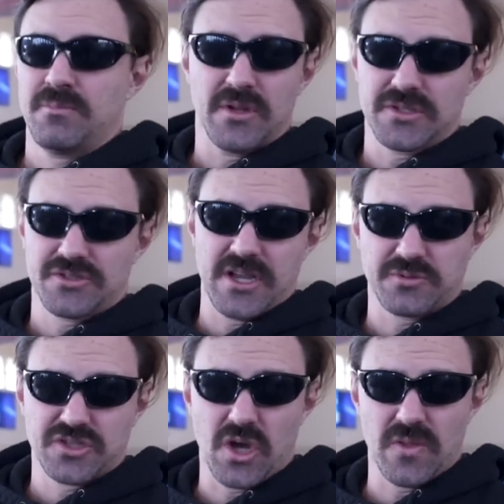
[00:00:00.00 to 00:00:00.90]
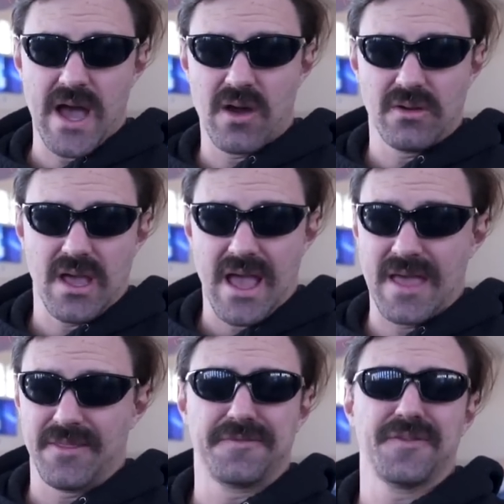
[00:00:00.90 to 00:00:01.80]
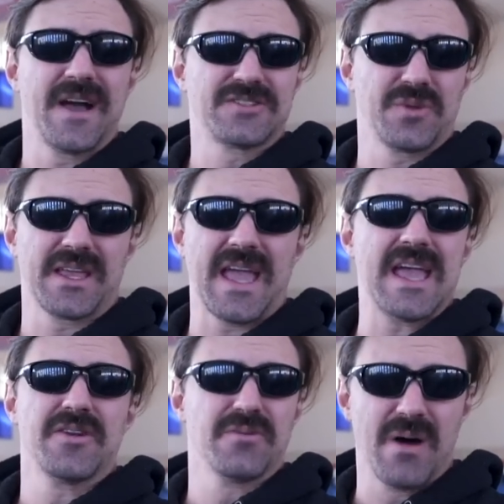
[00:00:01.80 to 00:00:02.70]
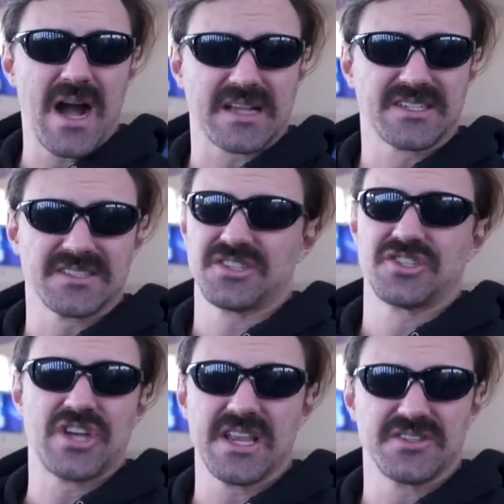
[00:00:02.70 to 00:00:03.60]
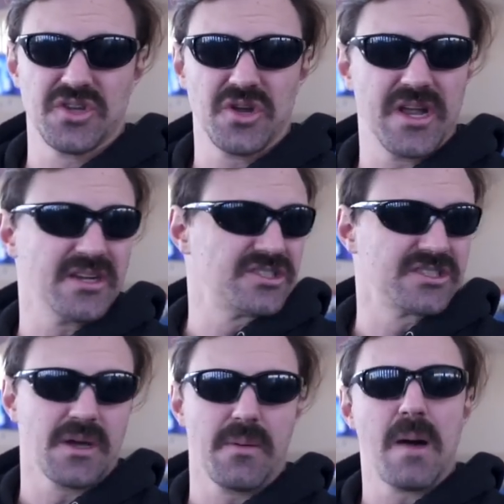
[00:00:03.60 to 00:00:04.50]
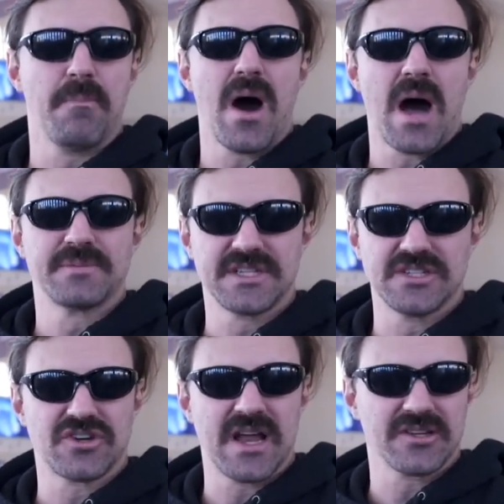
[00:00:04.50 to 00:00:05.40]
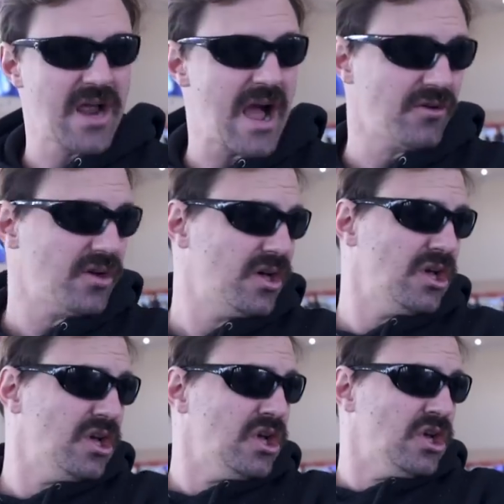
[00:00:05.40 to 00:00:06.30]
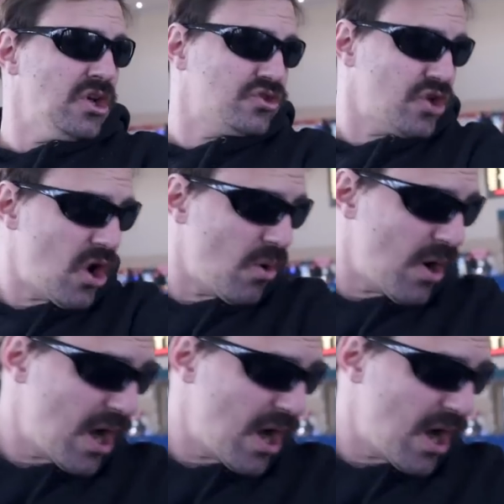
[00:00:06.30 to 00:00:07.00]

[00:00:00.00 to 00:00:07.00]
bullet trains were sold out, and the flights were like $800 because it's Chinese New Year. It's just a mob scene trying to travel. So,